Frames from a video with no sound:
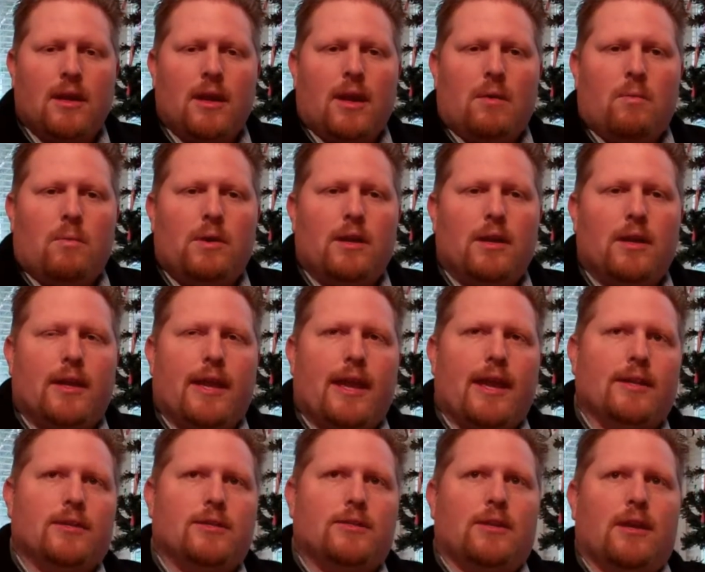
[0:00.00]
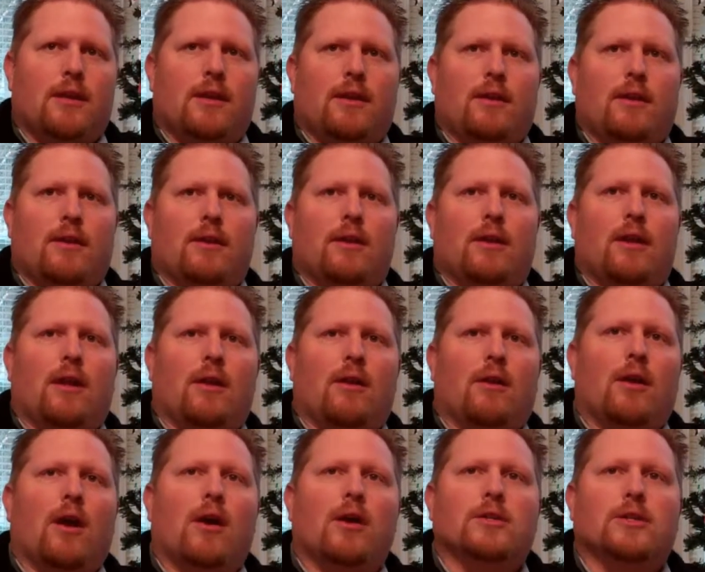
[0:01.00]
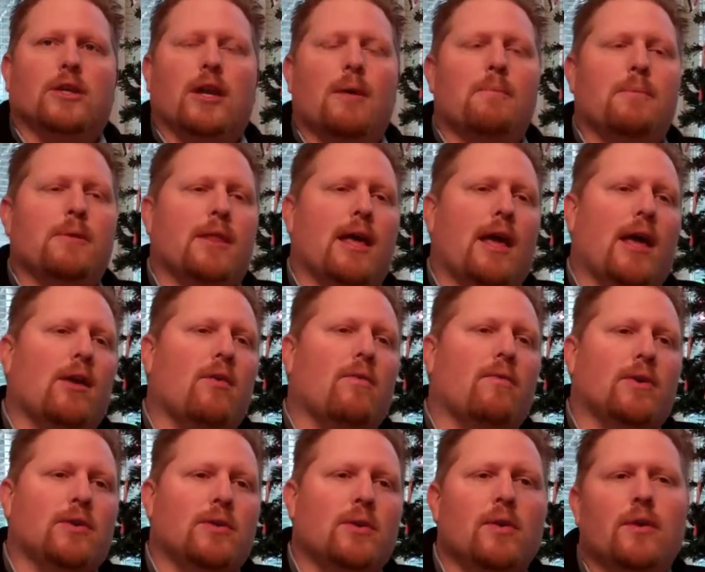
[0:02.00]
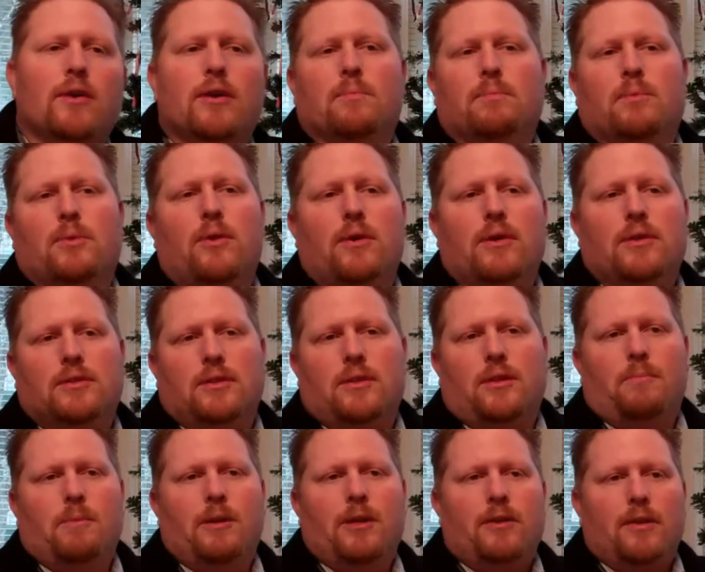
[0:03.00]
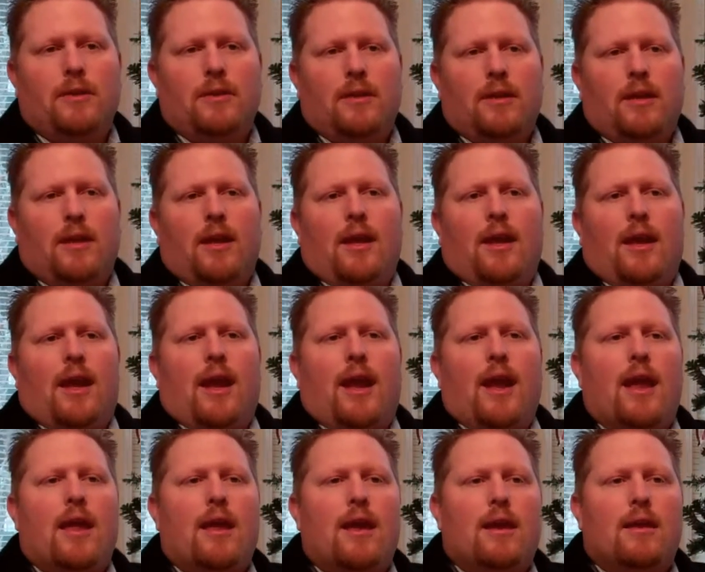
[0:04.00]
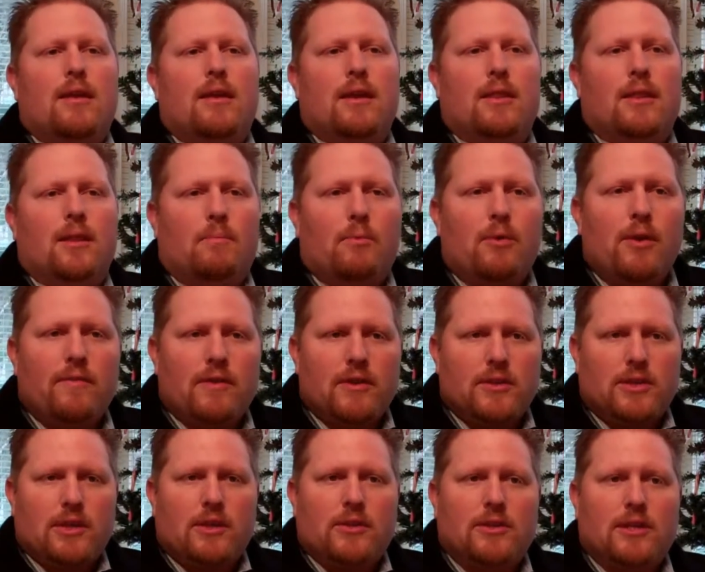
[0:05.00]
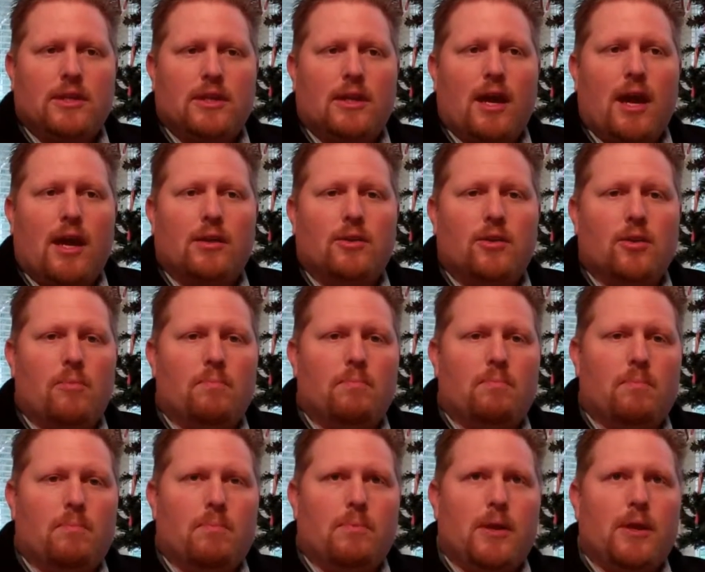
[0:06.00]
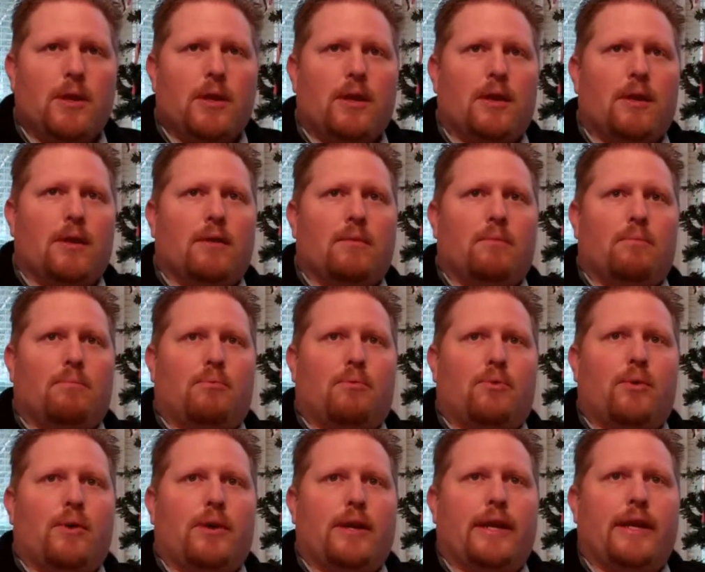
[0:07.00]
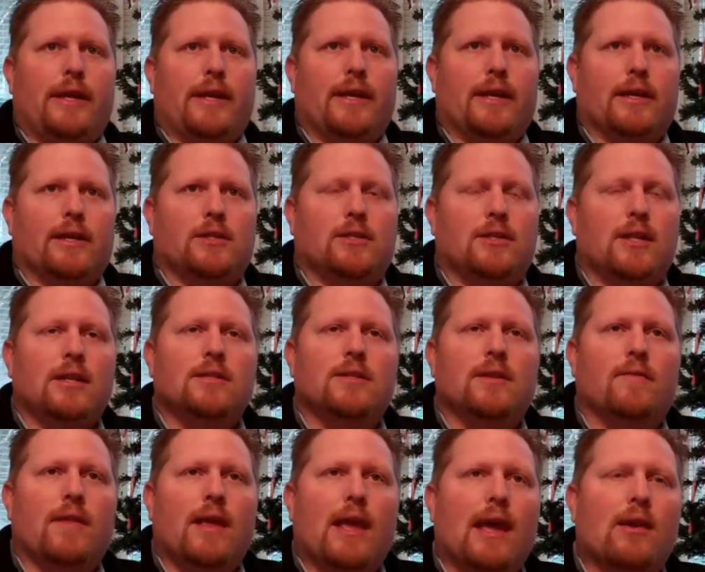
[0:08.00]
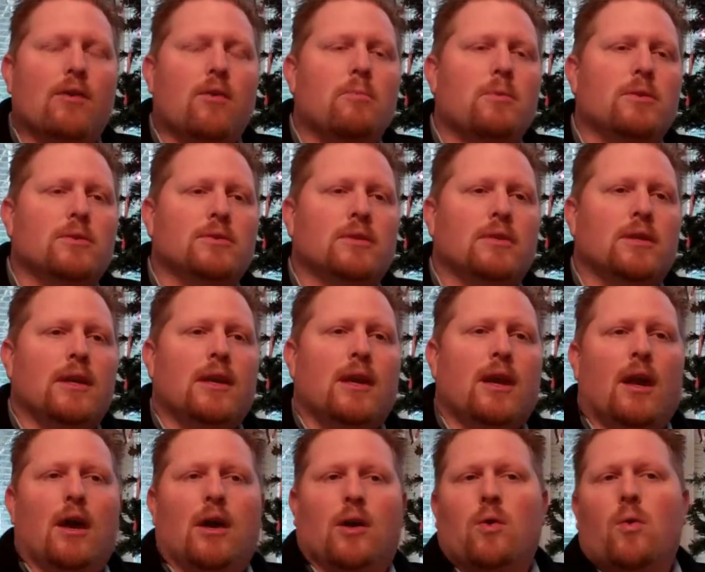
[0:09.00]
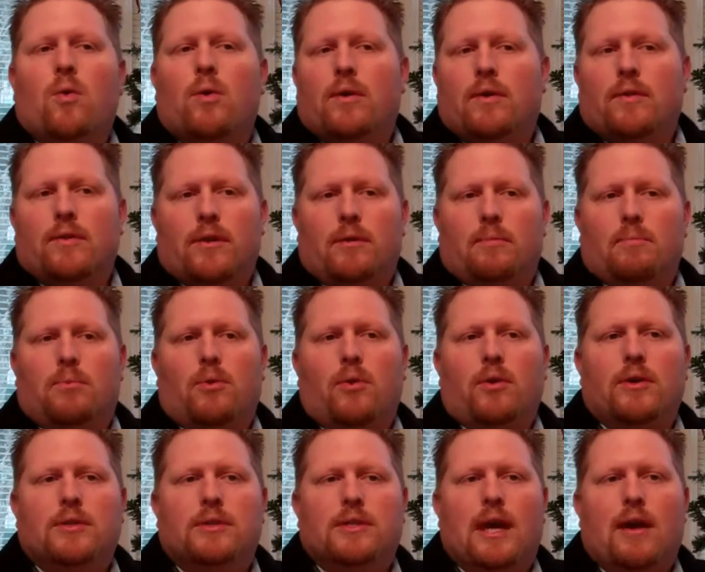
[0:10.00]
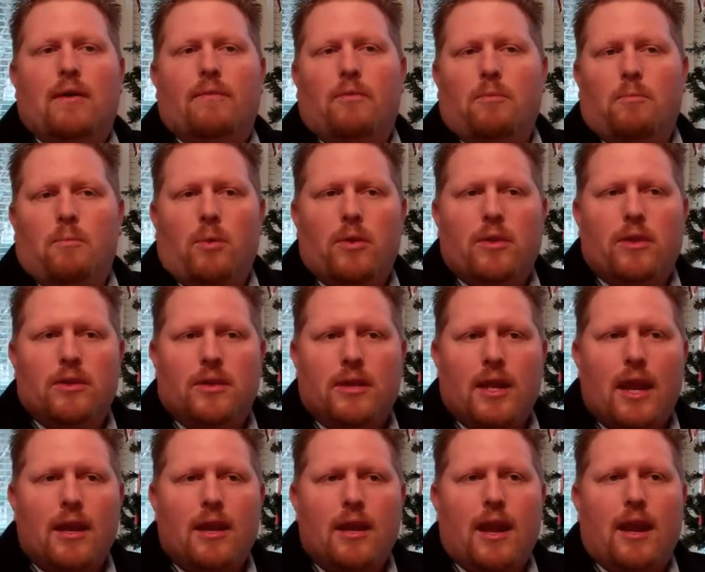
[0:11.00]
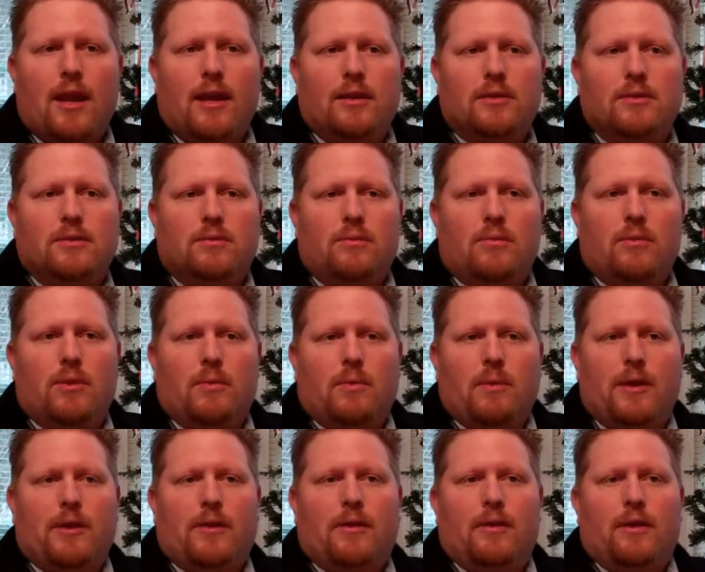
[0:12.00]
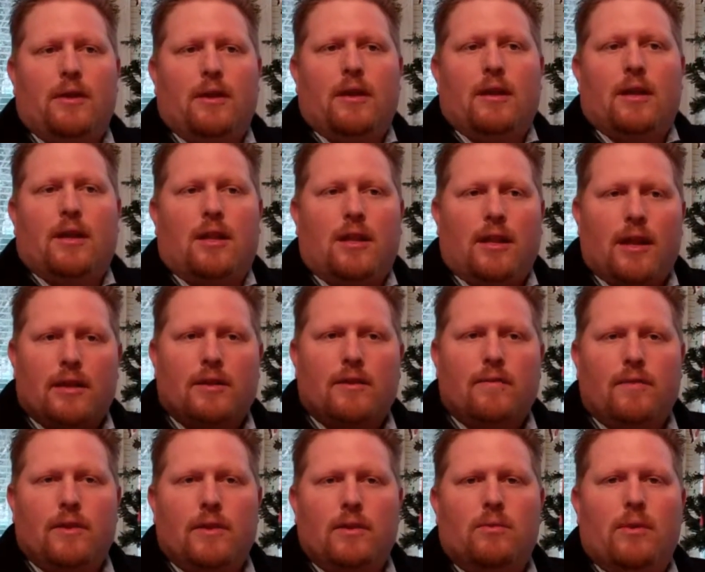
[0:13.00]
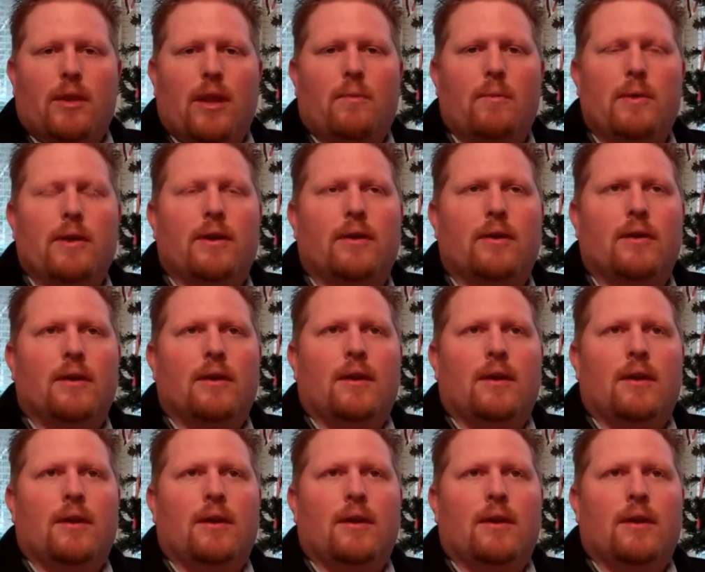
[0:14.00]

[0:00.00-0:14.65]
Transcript: We did a case study on a large company that had over 200 employees in their building, and in the previous years it got to be pretty extensive. They had almost a quarter of their employees out for more than 10 days through the winter, collectively through that winter.